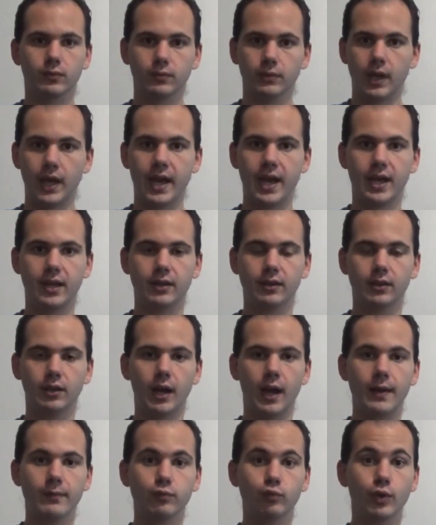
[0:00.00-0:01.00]
and
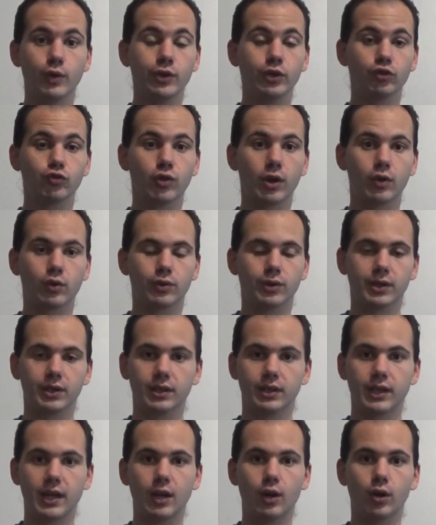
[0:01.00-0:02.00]
I've really struggled
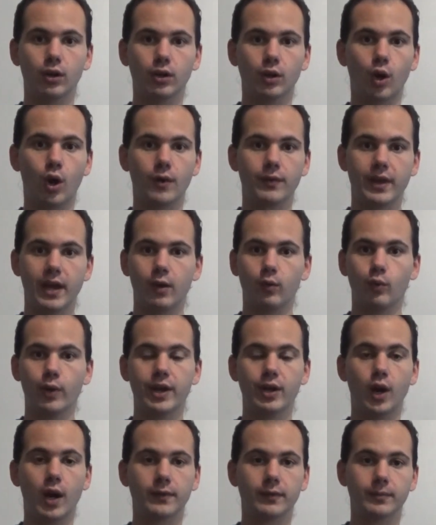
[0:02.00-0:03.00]
to get all that
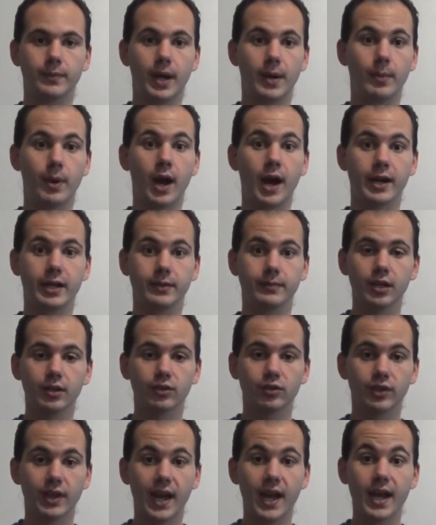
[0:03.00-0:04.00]
weight off of my body.
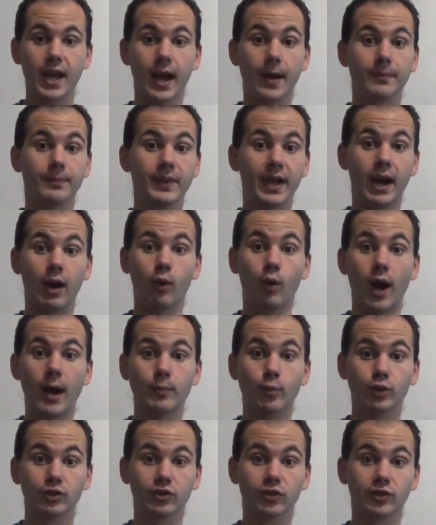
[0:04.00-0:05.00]
Today, I'm now a lot
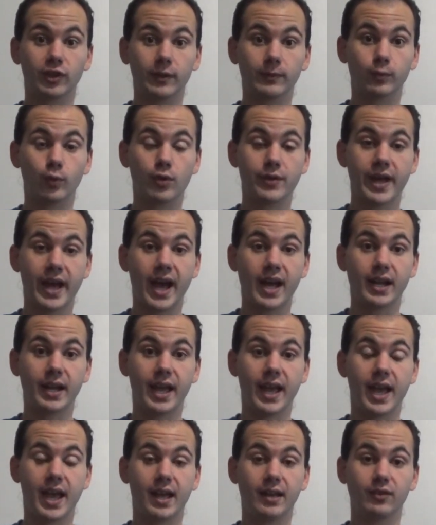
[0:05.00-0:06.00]
more successful with that,
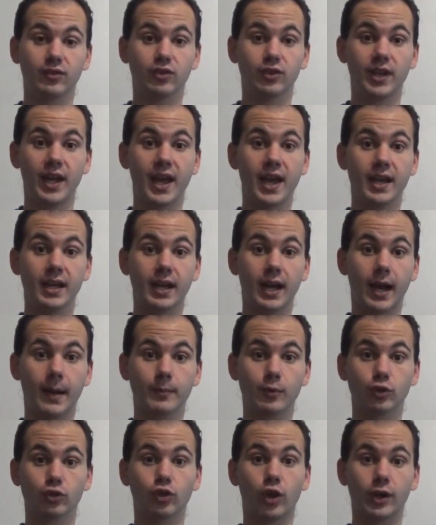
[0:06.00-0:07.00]
and today I'm
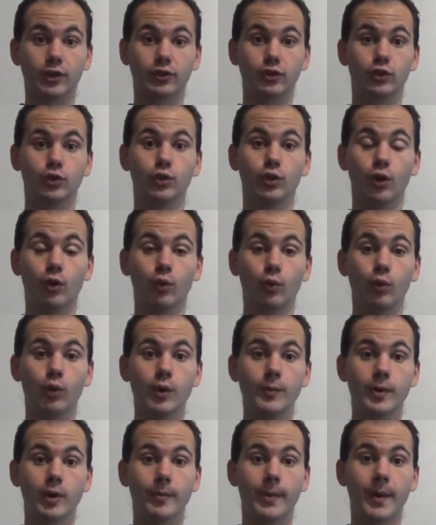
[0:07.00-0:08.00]
going to talk to you a
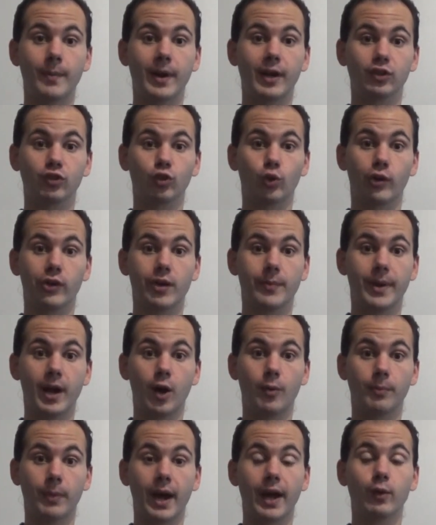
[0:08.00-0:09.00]
little bit about my story
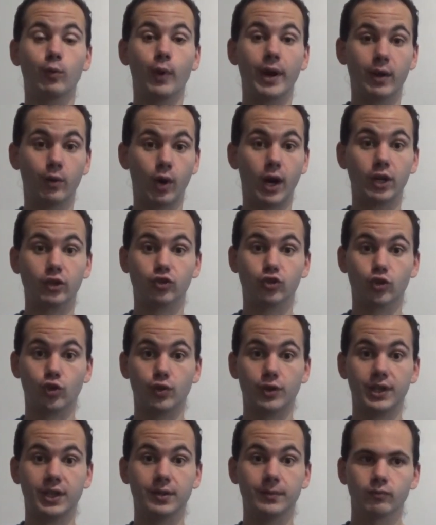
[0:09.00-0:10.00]
about my weight loss
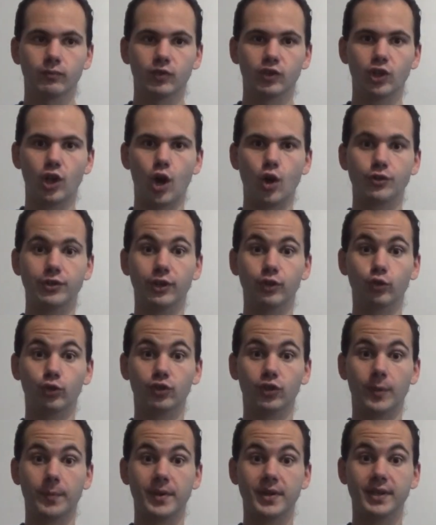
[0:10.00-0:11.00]
journey. So this
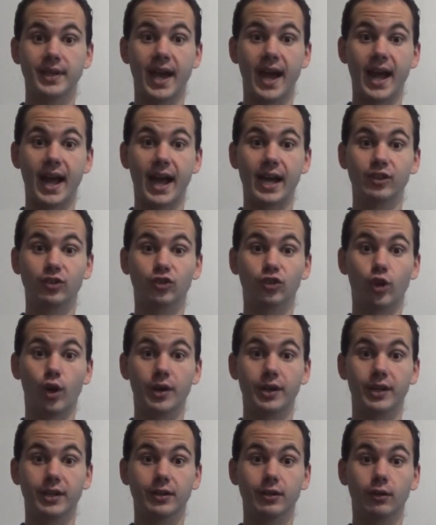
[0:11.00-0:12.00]
was something that I
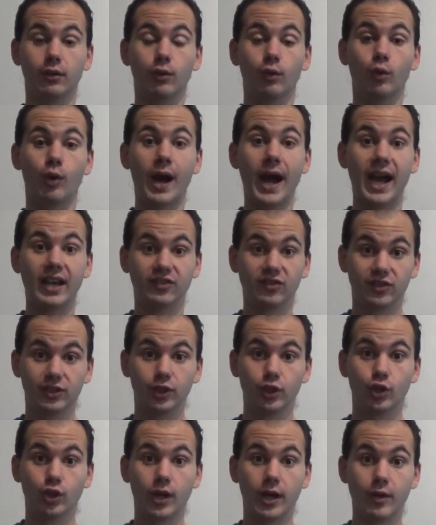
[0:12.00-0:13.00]
started last
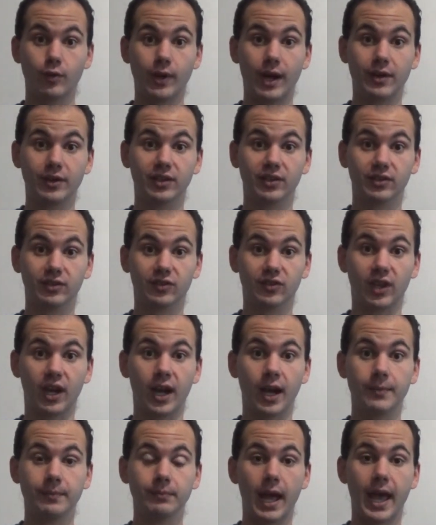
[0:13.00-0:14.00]
year at around this
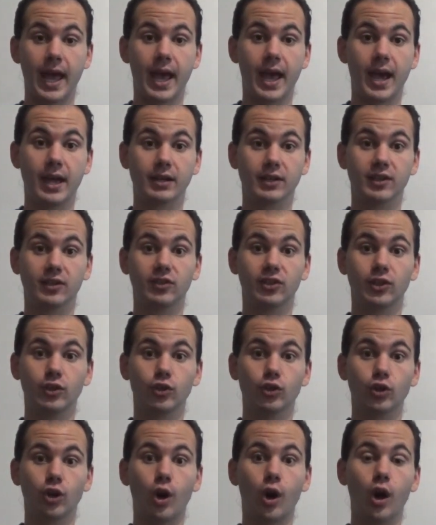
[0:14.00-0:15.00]
time and
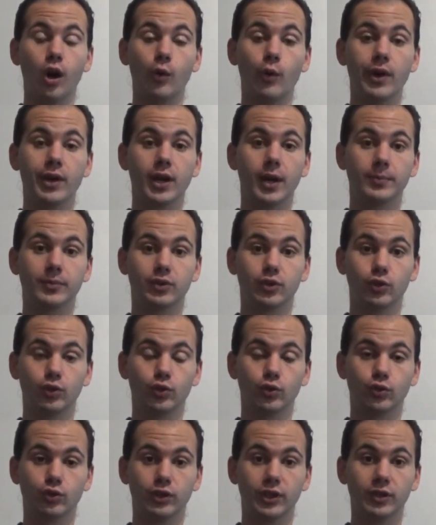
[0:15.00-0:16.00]
continued all the way up
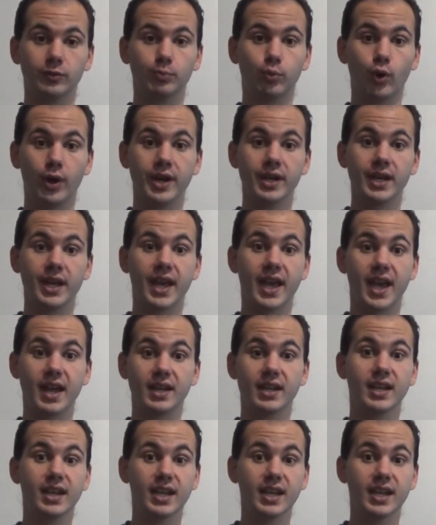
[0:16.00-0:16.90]
to this point, and